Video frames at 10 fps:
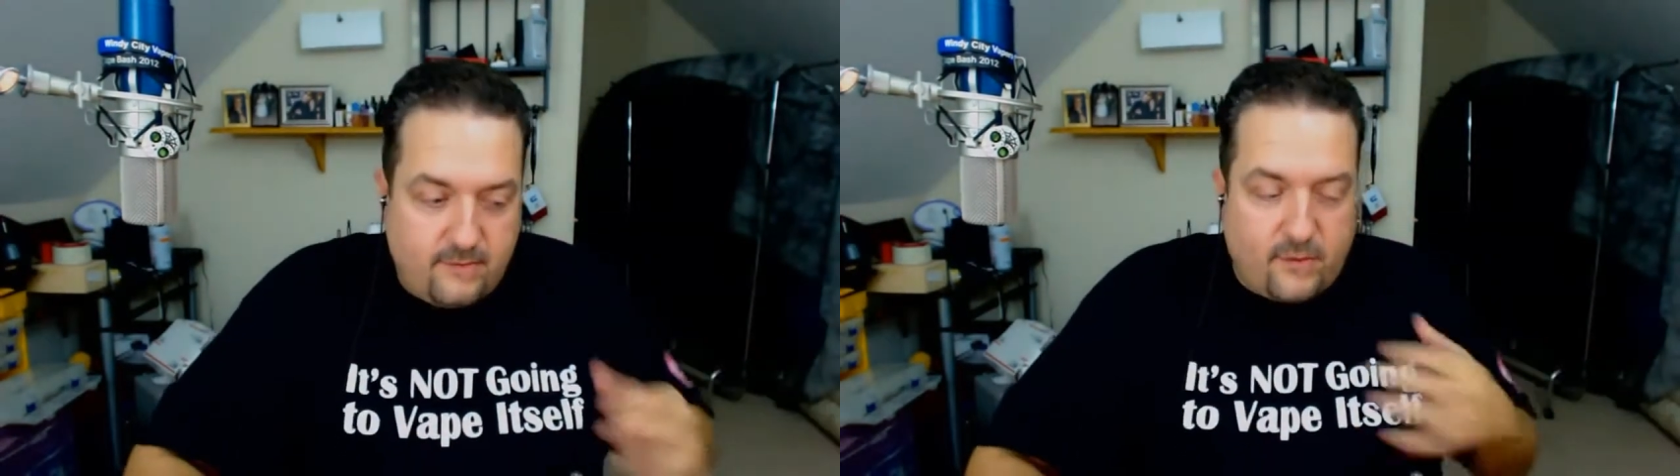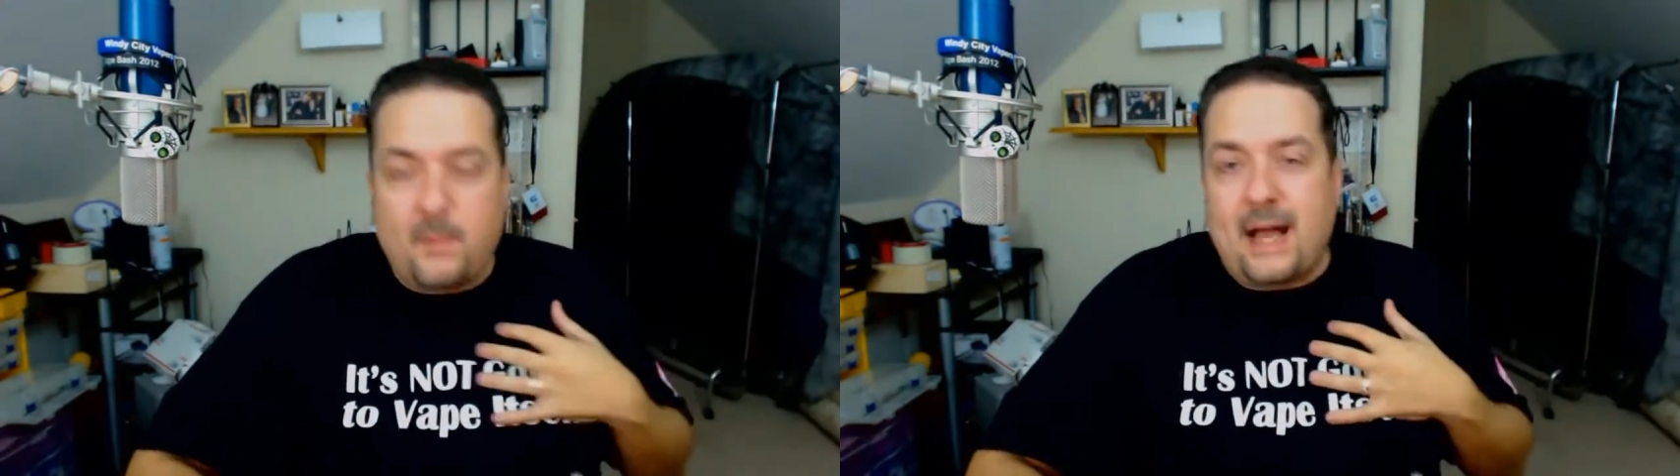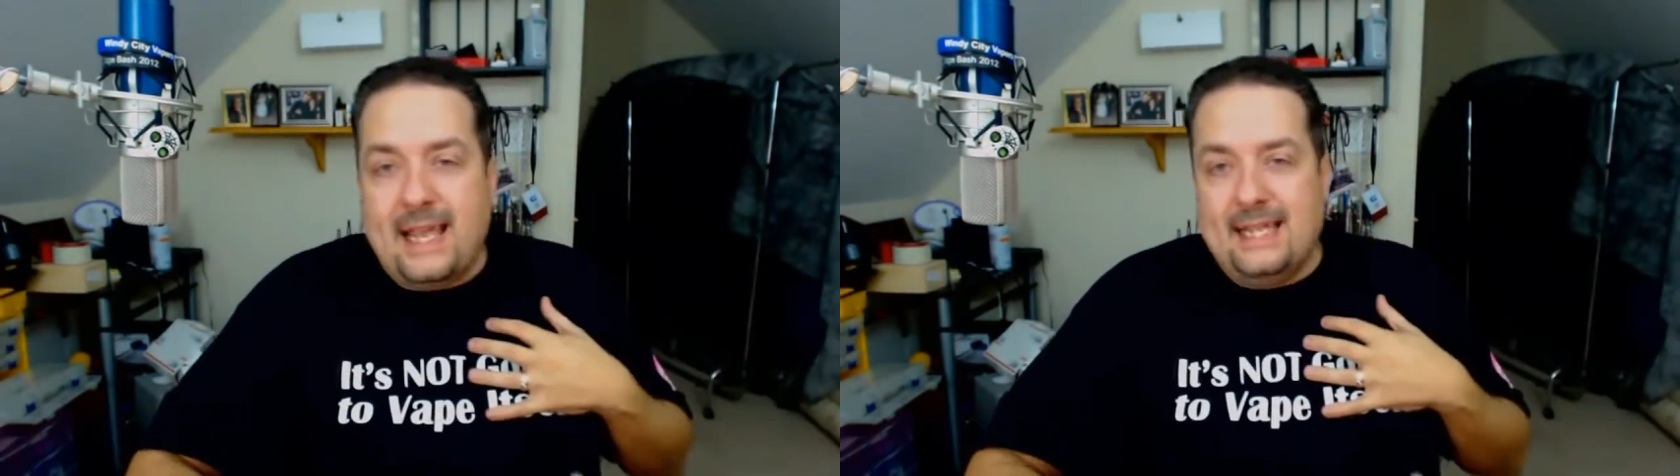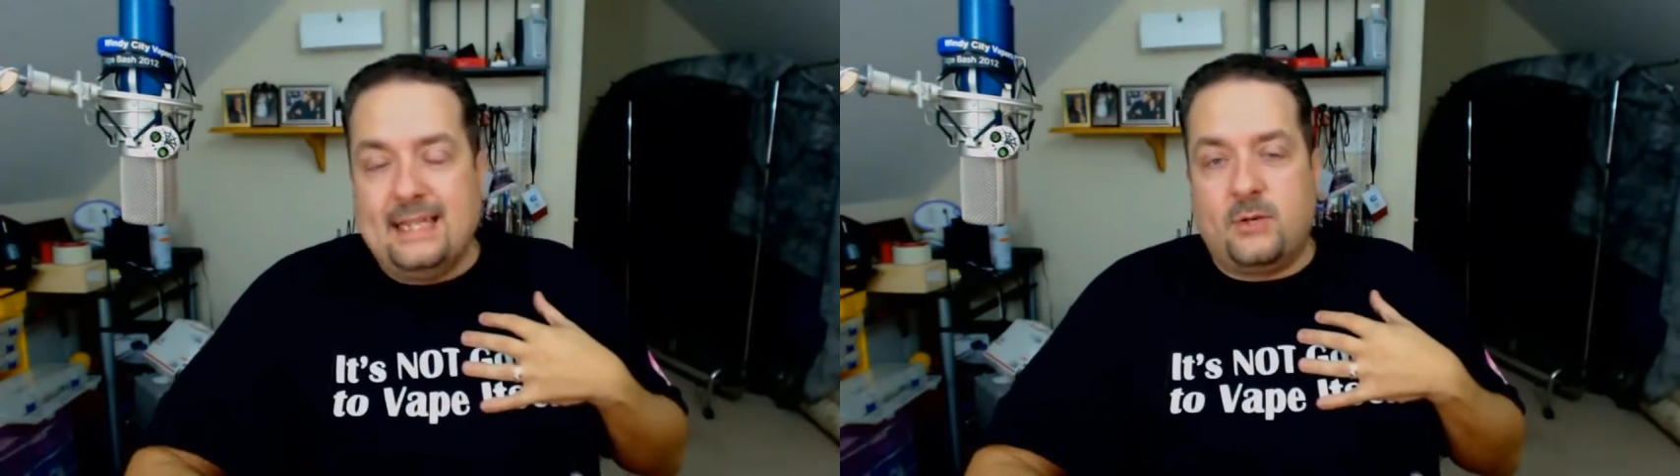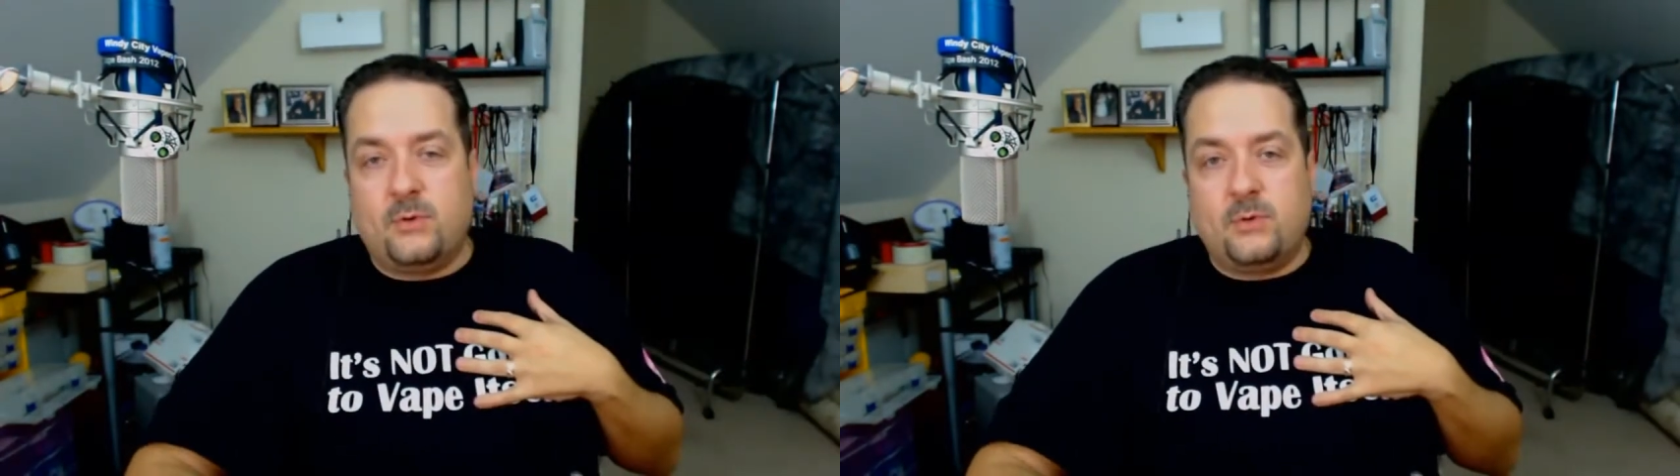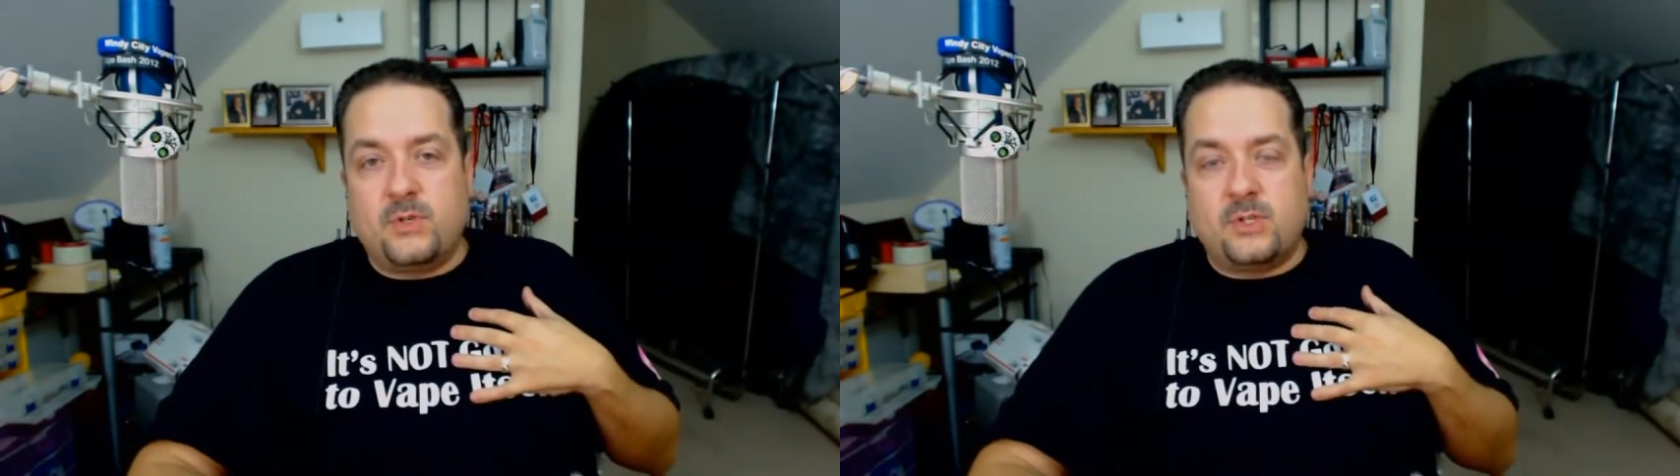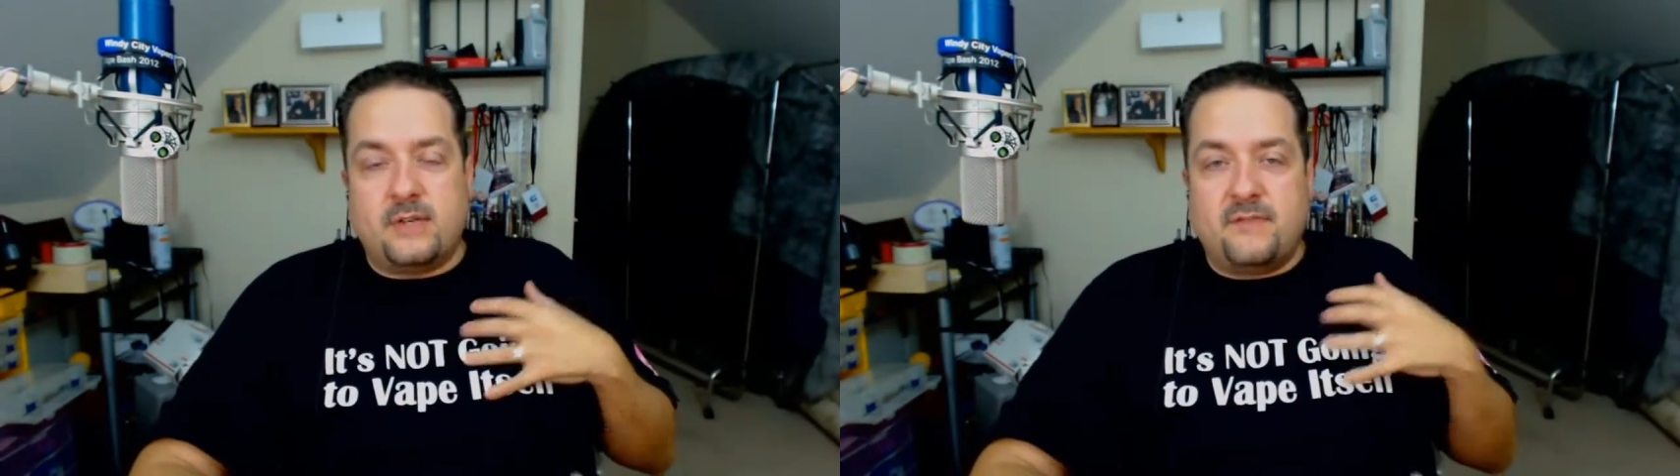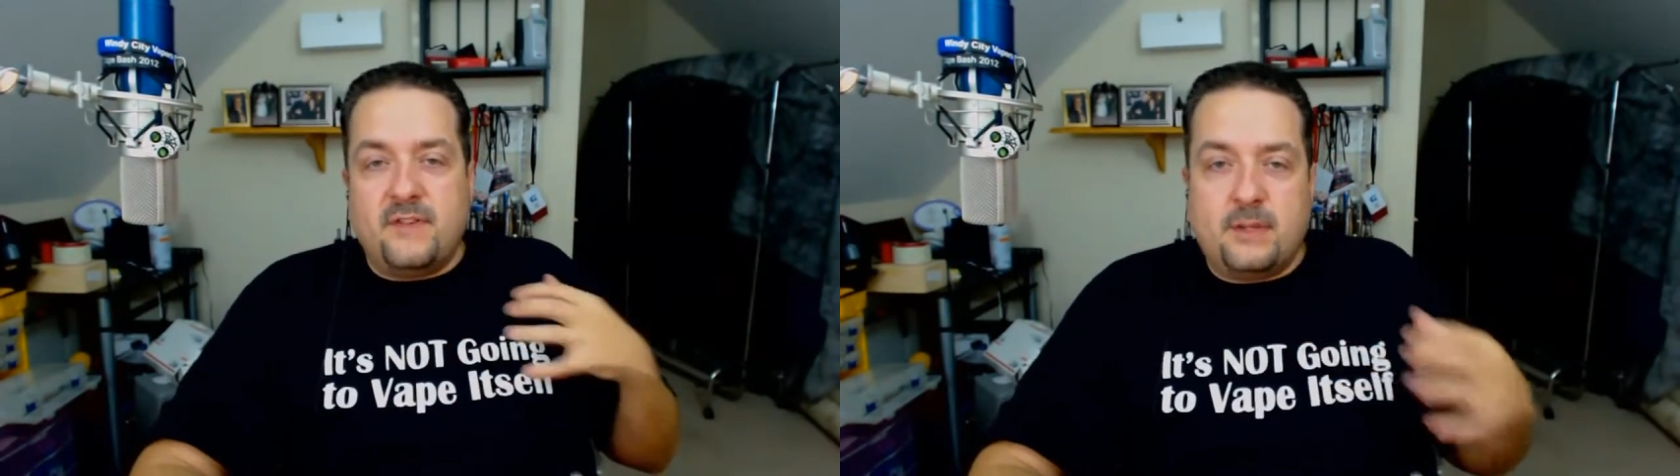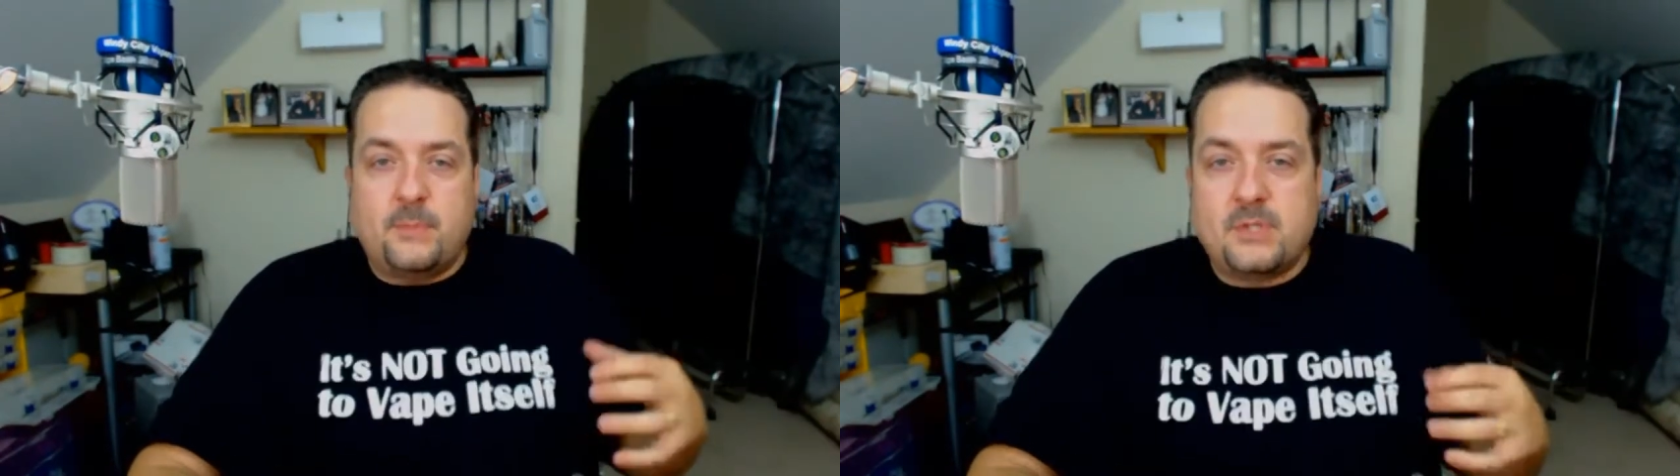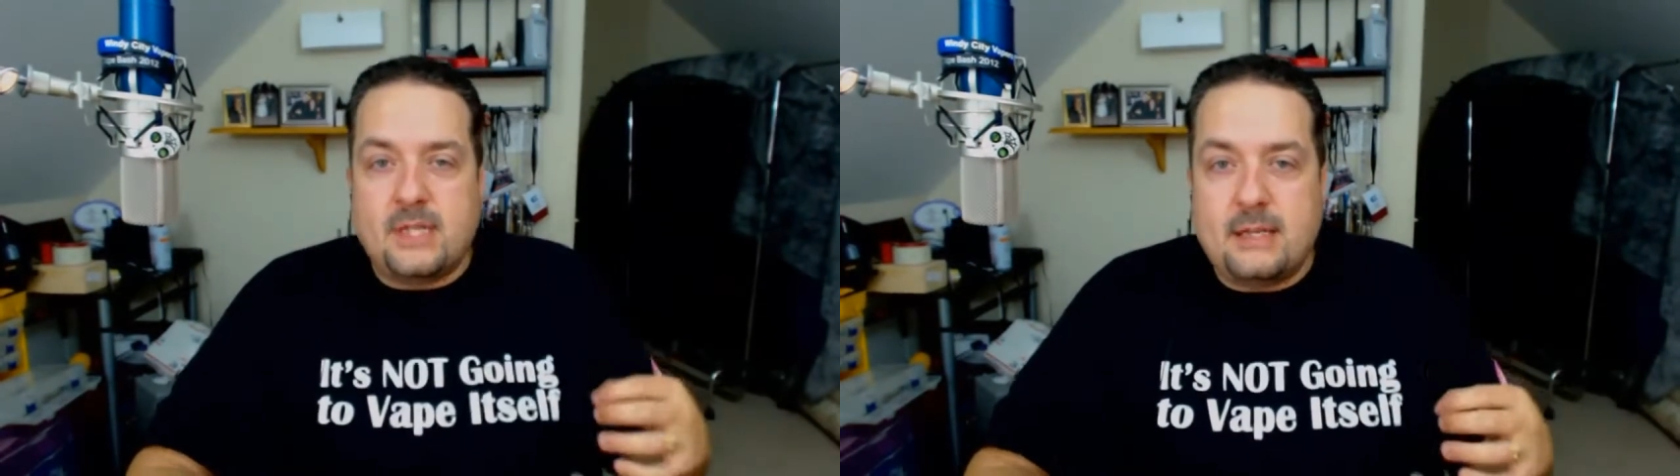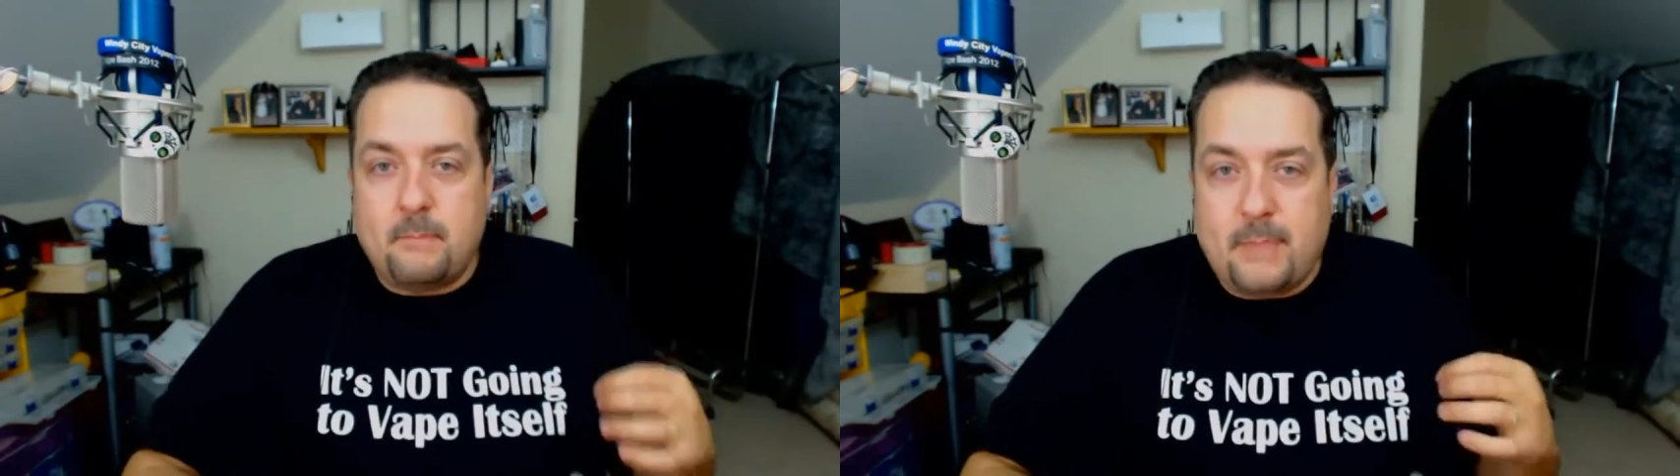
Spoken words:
for my e-liquid, which is a 50%